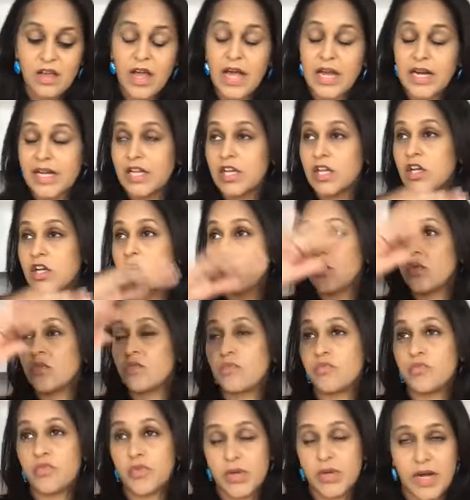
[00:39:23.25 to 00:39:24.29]
And I can
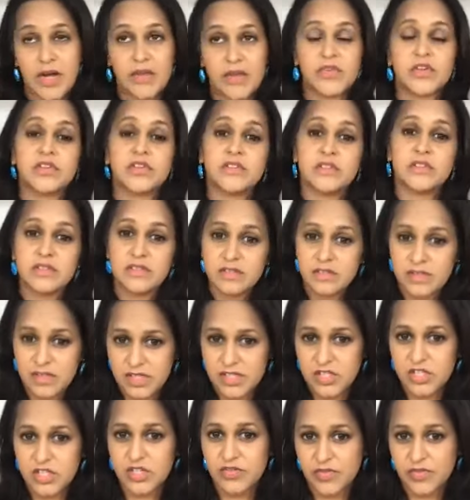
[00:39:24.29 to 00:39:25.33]
go forever
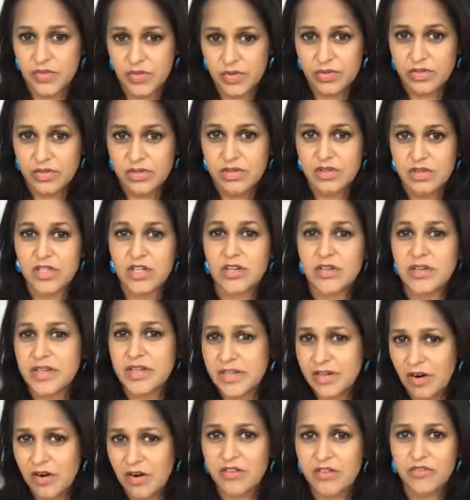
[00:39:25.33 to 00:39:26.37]
into food. There
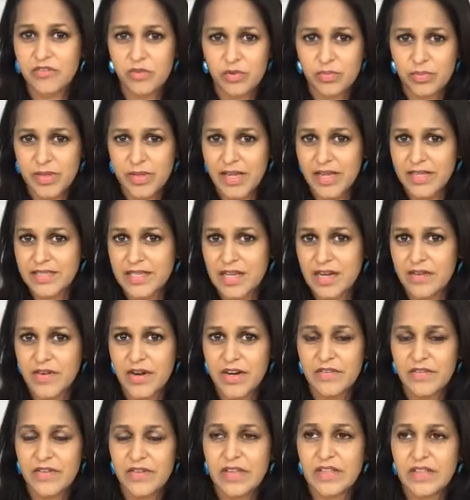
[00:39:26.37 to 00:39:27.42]
are food plans out of
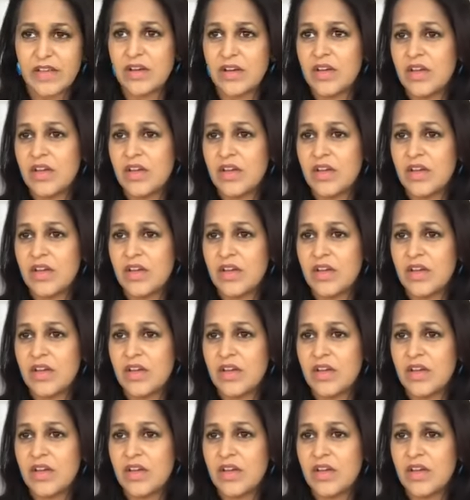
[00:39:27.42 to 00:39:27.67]
Ayurveda.